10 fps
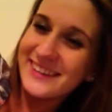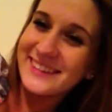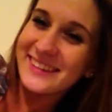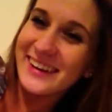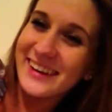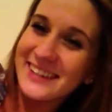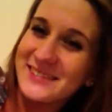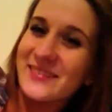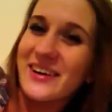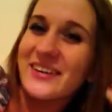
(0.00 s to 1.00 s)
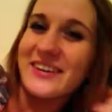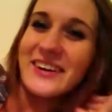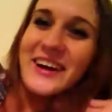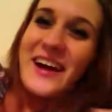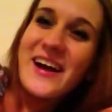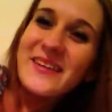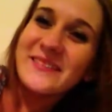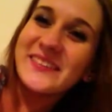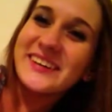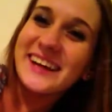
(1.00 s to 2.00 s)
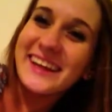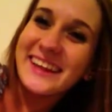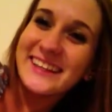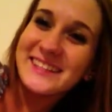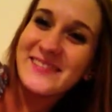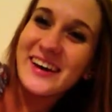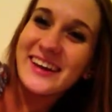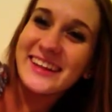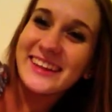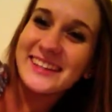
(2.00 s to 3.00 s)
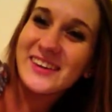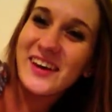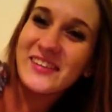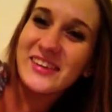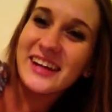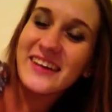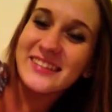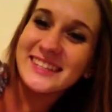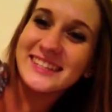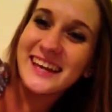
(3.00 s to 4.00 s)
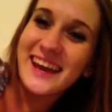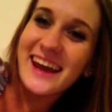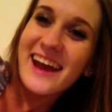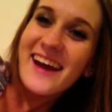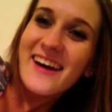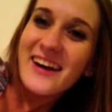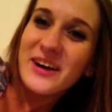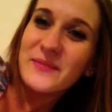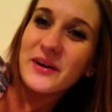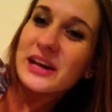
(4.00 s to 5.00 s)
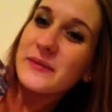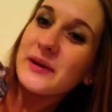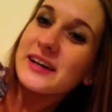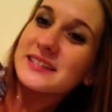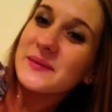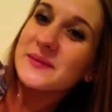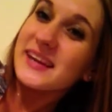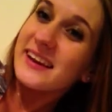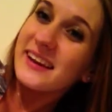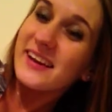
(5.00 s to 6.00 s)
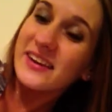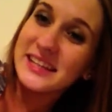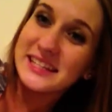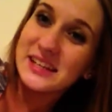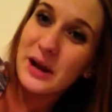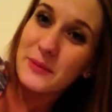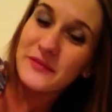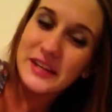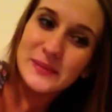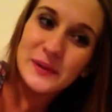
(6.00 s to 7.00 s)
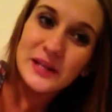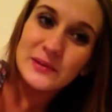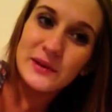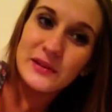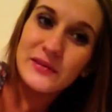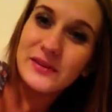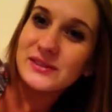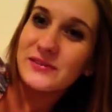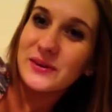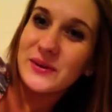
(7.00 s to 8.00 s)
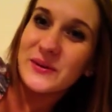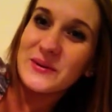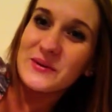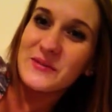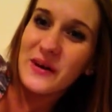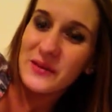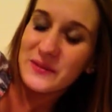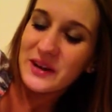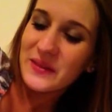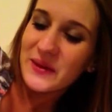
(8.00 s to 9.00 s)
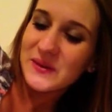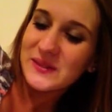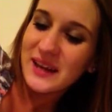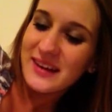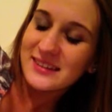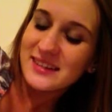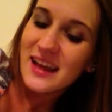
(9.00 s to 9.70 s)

sorry guys about her, but yeah, that's about it. That's all I really have to say. Um, I'll keep you guys updated on Instagram and Facebook and Twitter for those of you who follow me on those sites.